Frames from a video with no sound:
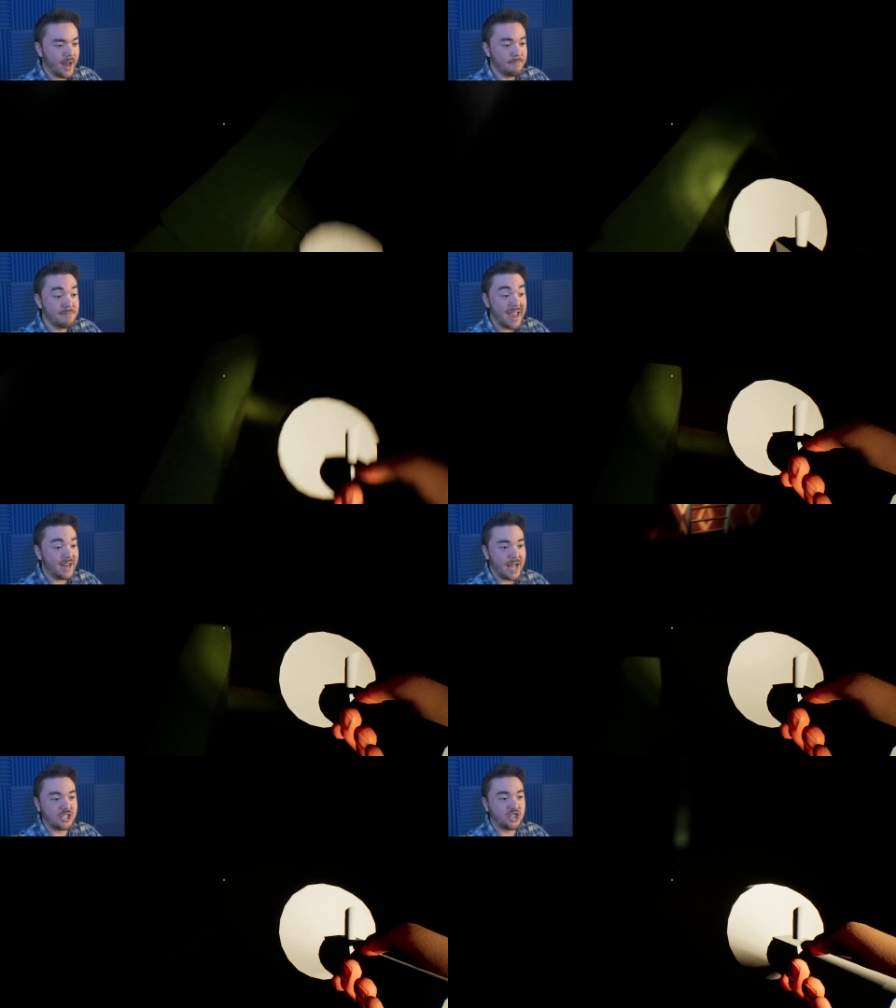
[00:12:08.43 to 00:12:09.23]
it, I
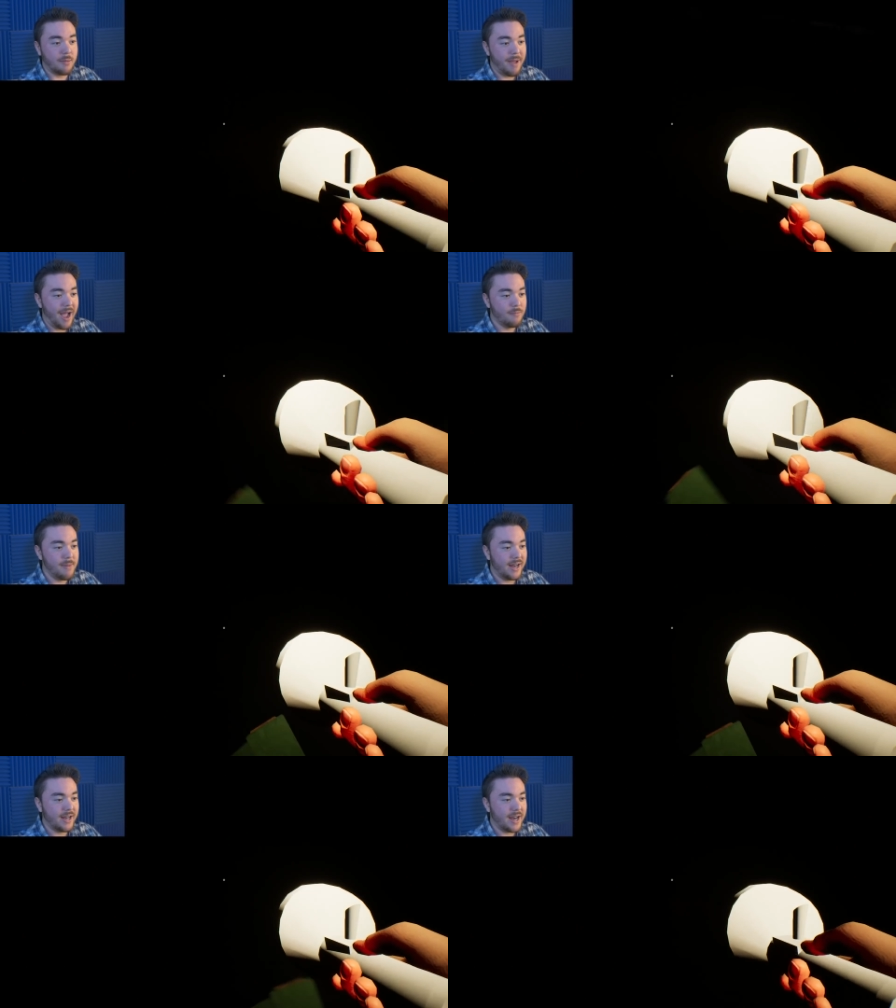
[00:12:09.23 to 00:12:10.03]
made it, I somehow
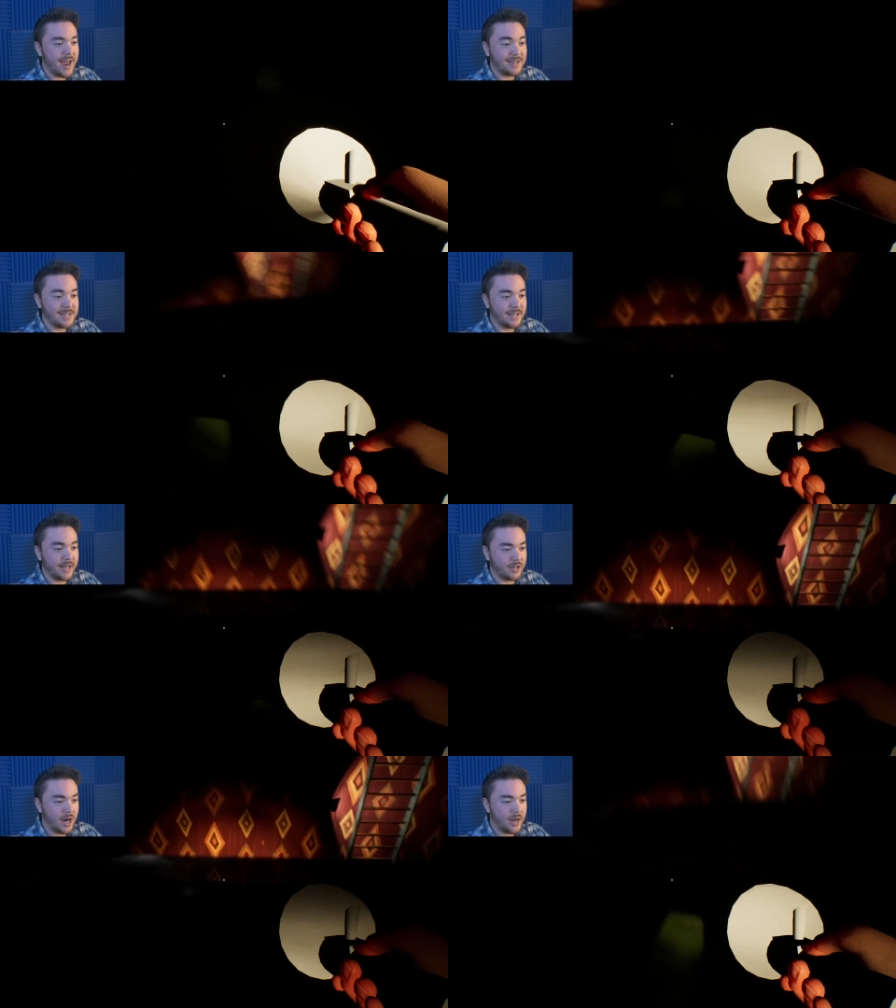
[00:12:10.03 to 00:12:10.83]
made it and I didn't
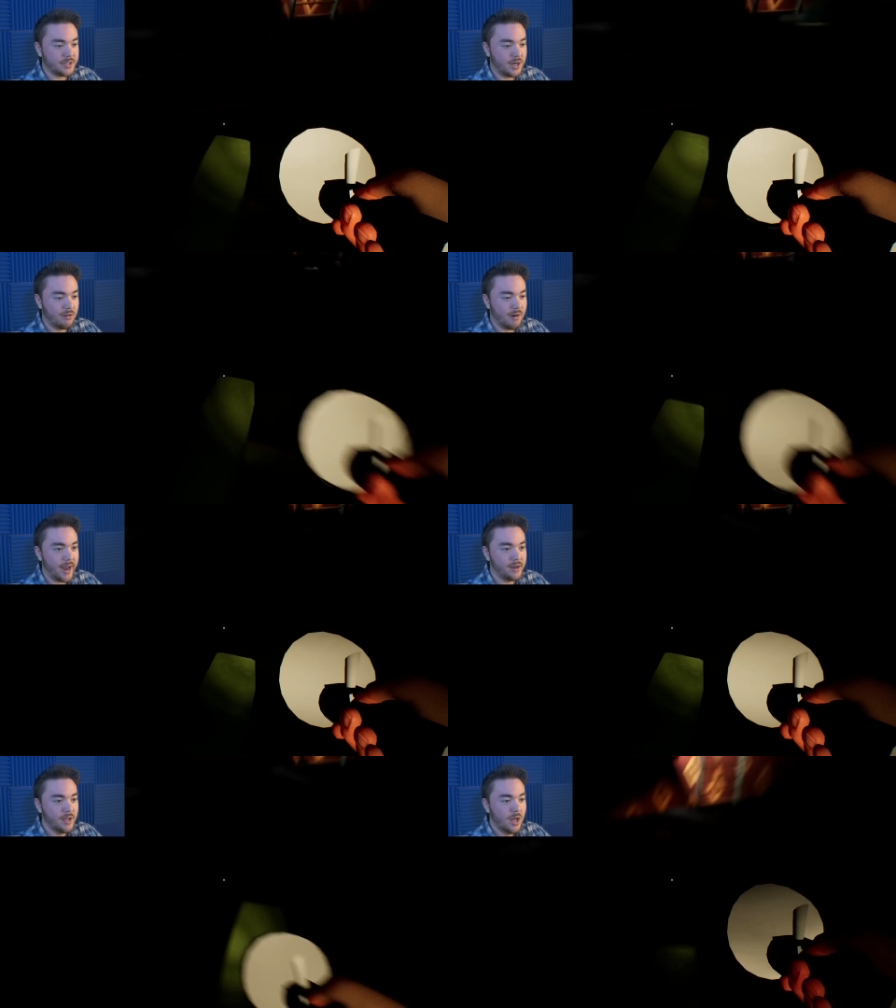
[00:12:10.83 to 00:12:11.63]
get caught. All
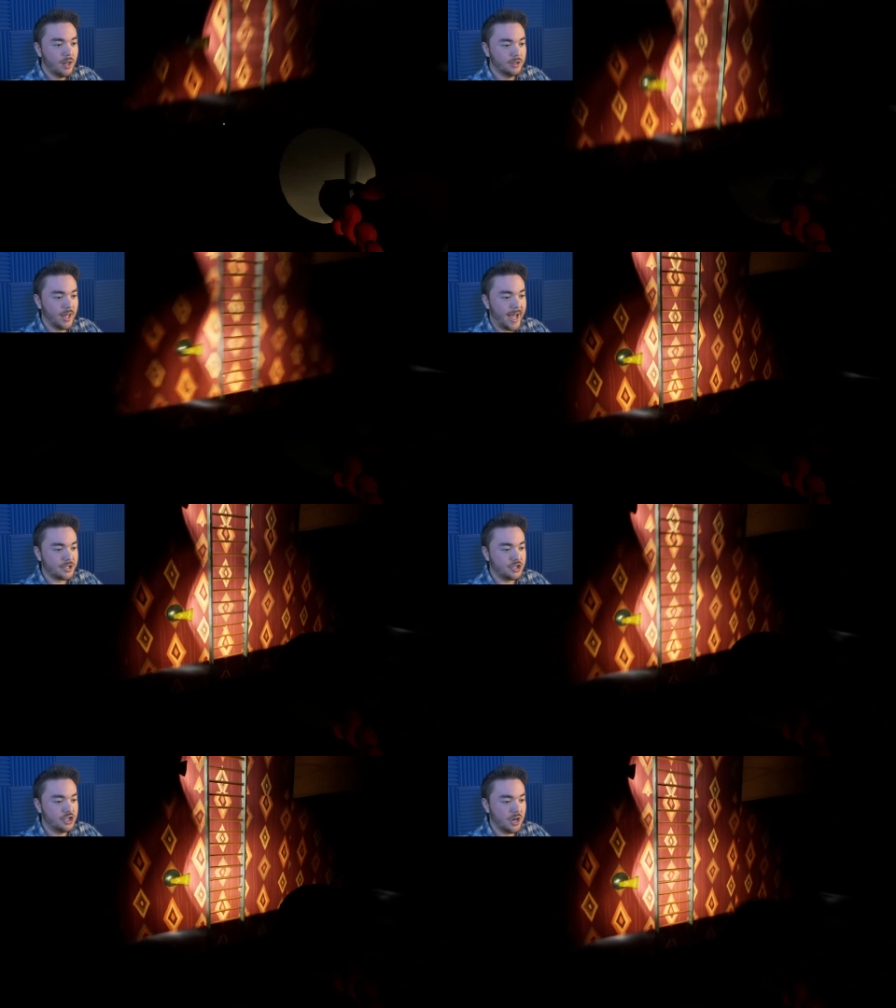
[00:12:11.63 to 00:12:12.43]
right,
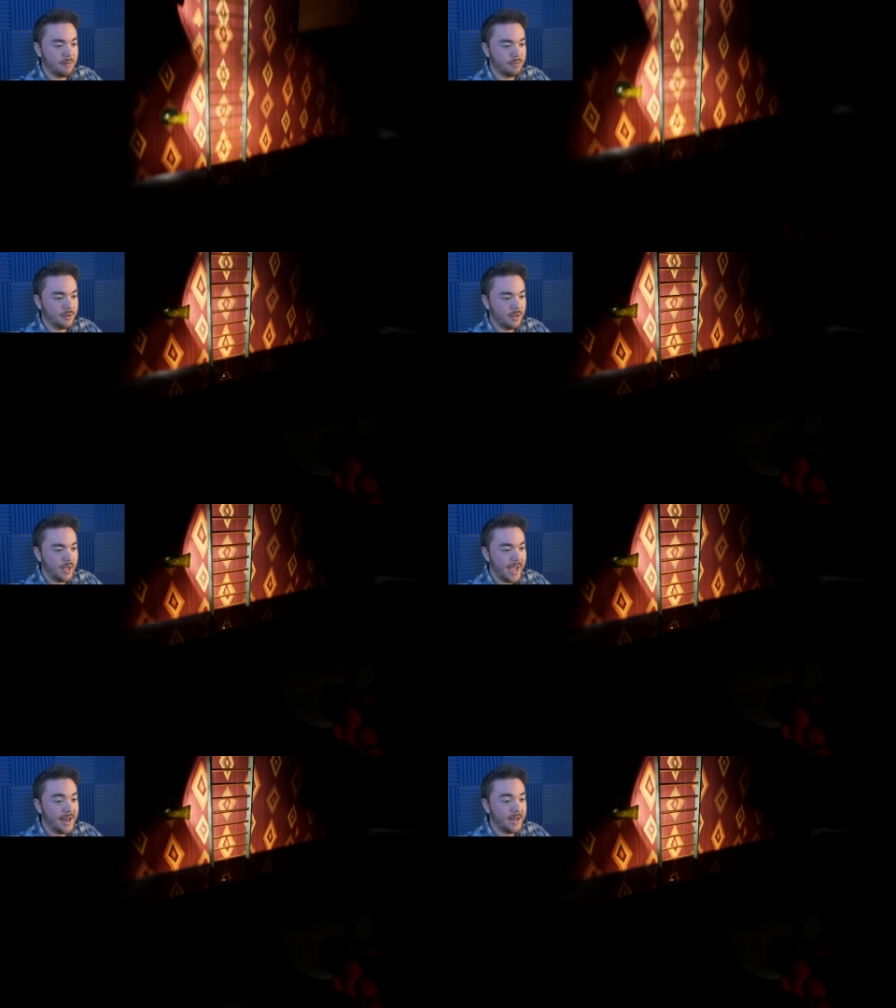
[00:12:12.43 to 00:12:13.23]
last jump
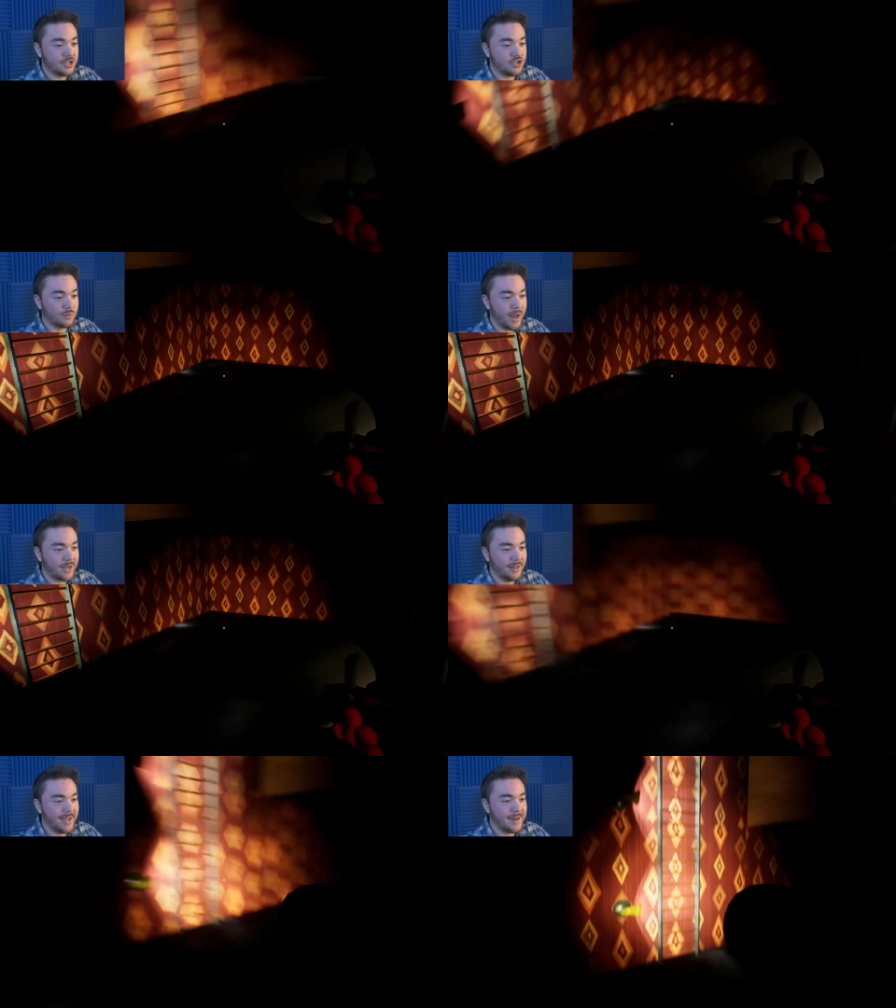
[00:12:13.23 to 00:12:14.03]
and it is
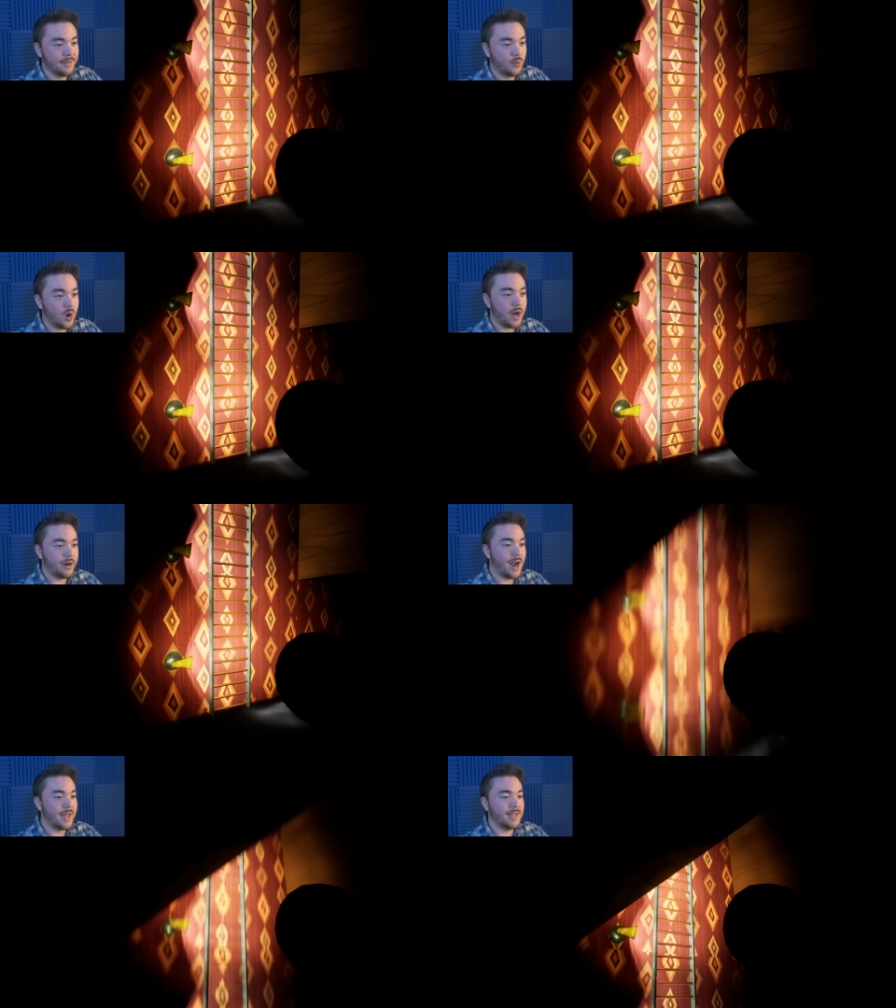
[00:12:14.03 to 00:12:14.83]
directly into the
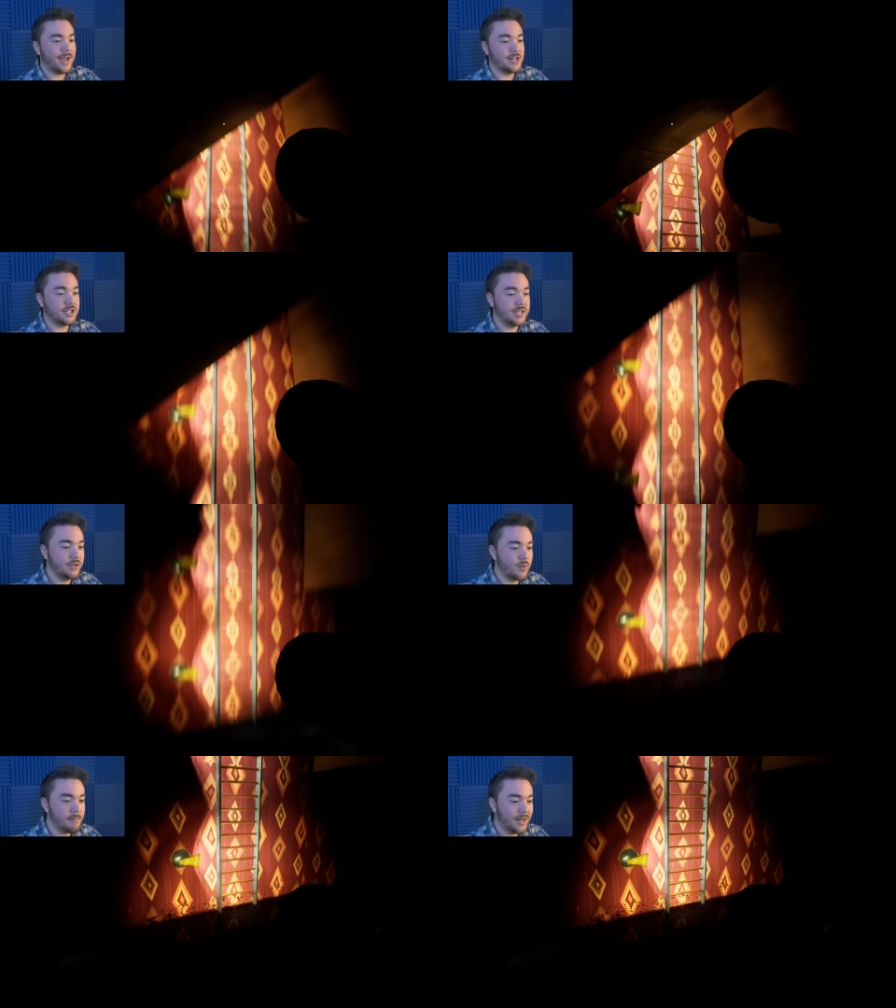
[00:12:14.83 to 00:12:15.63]
water. I think I just
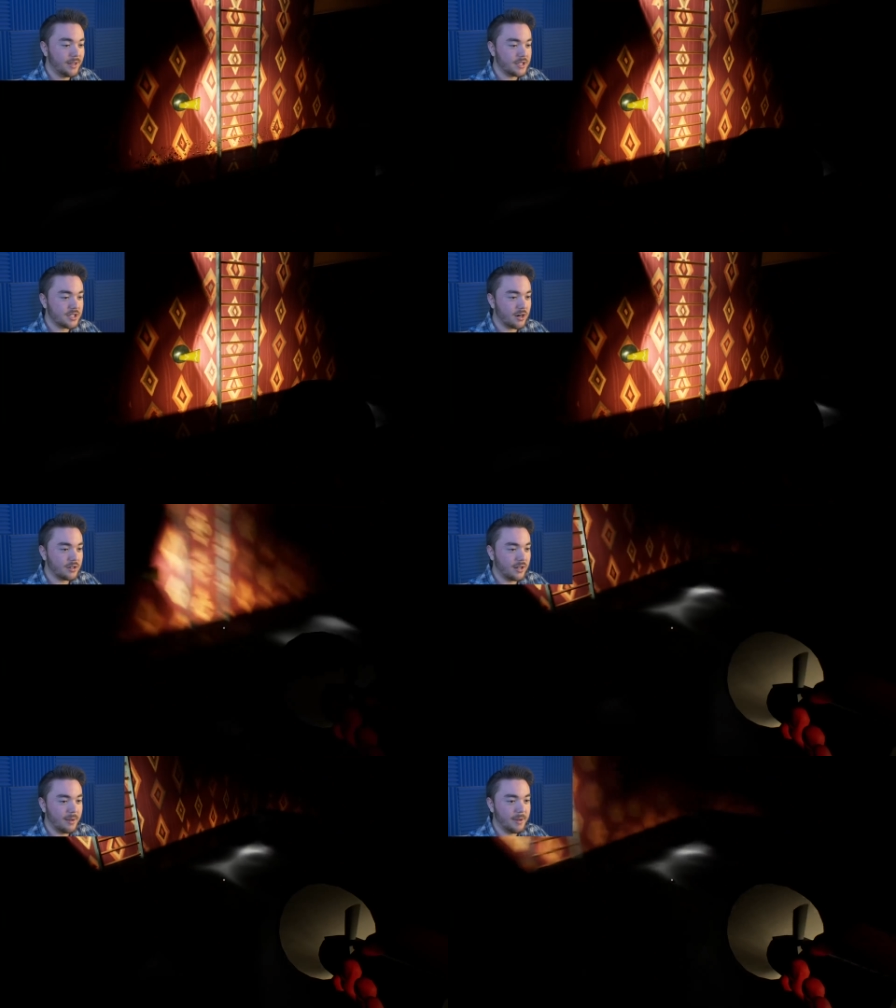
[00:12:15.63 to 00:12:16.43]
need to immediately
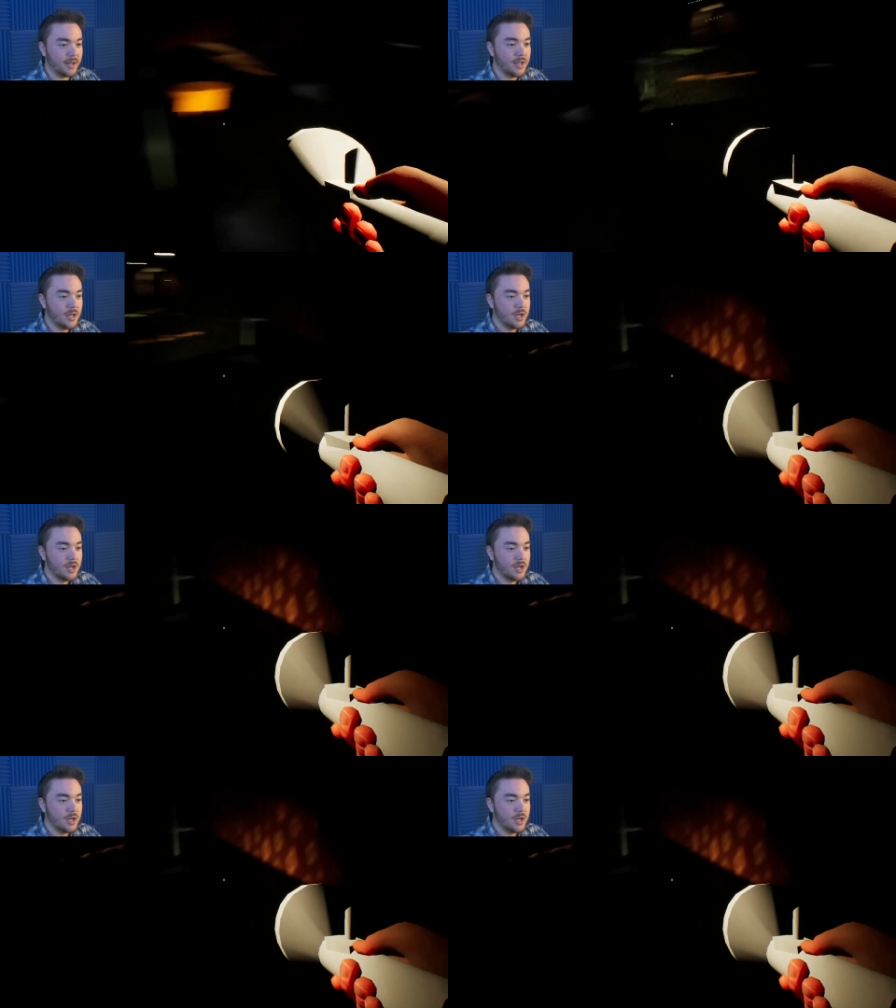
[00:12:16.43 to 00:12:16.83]
start climbing.